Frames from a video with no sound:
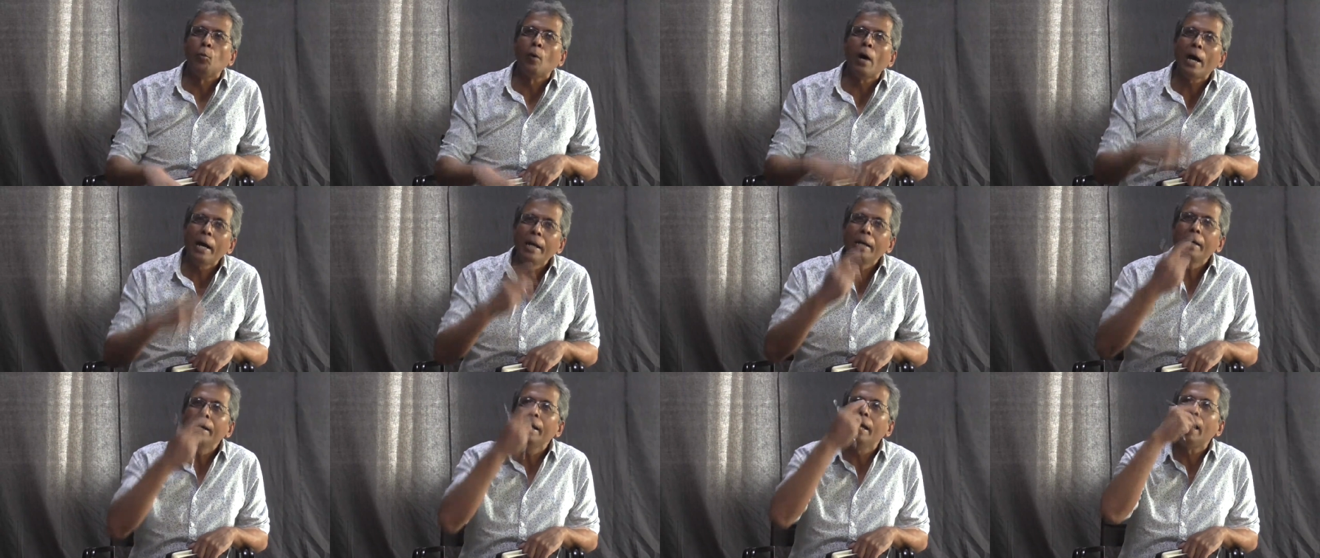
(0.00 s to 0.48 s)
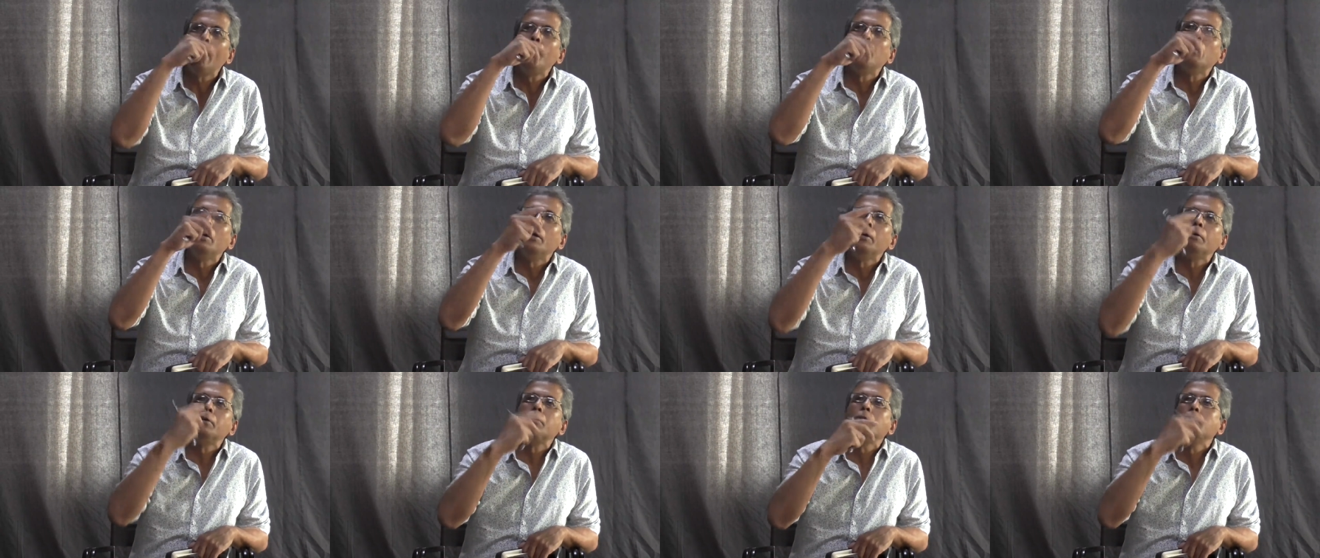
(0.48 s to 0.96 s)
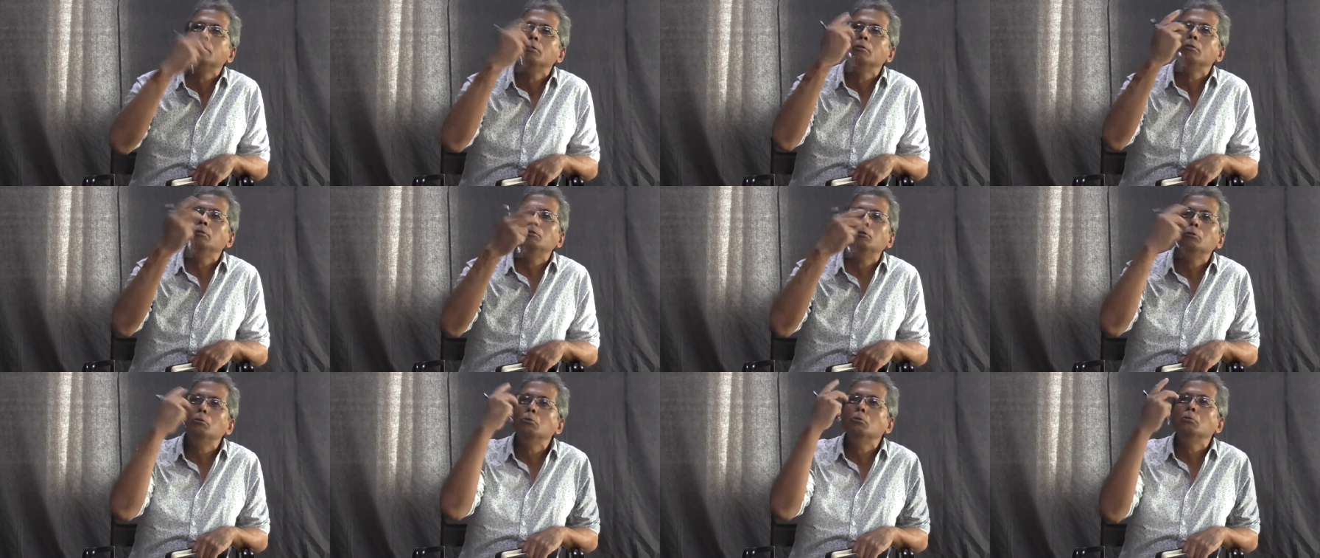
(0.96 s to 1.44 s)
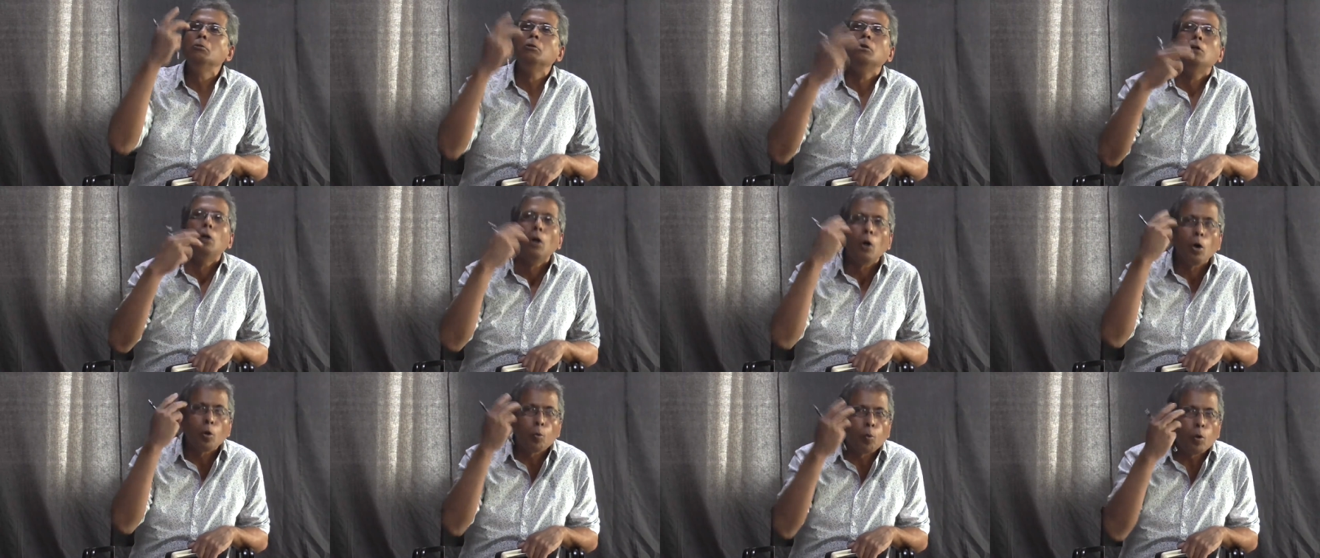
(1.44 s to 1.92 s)
Why did Hamlet do,
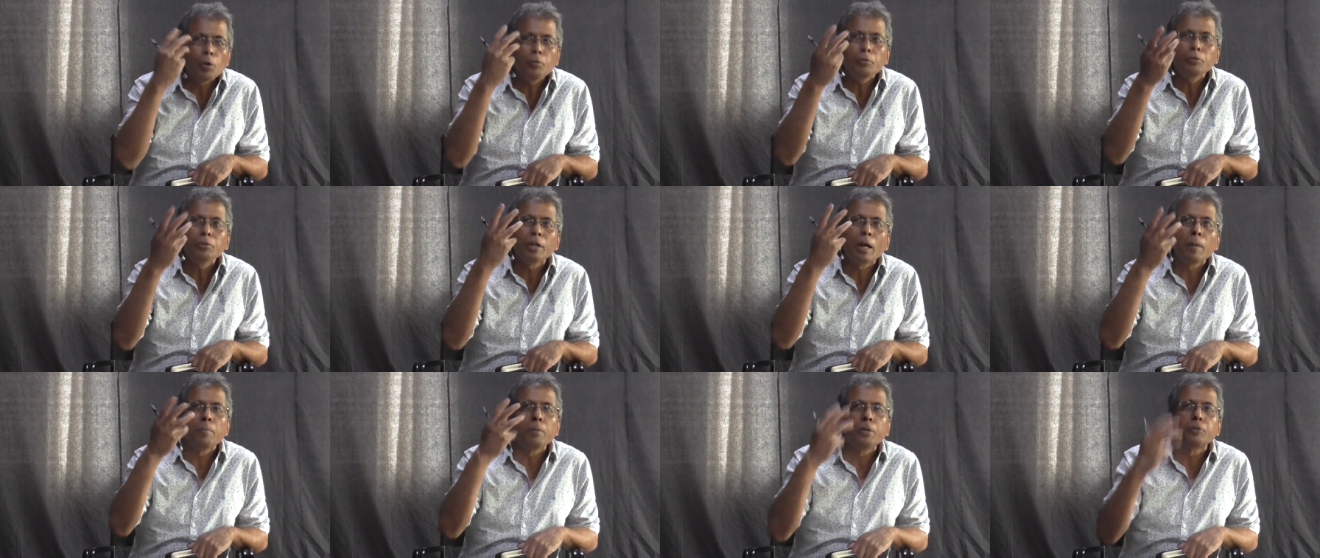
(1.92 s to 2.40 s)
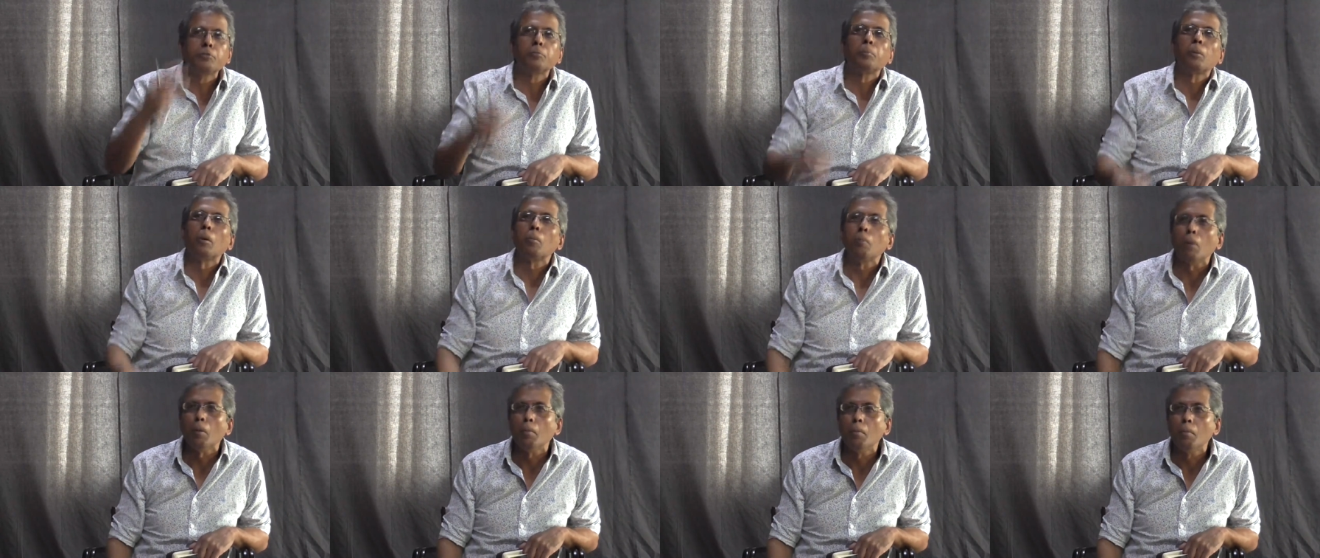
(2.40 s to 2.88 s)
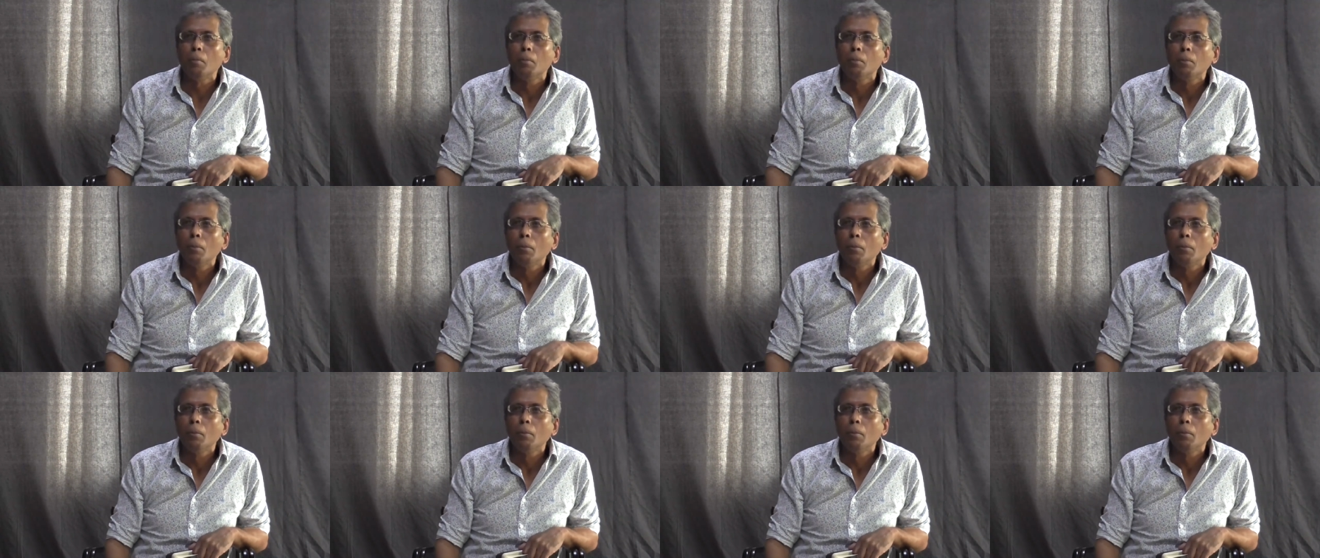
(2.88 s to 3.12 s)
or what was Hamlet's problem?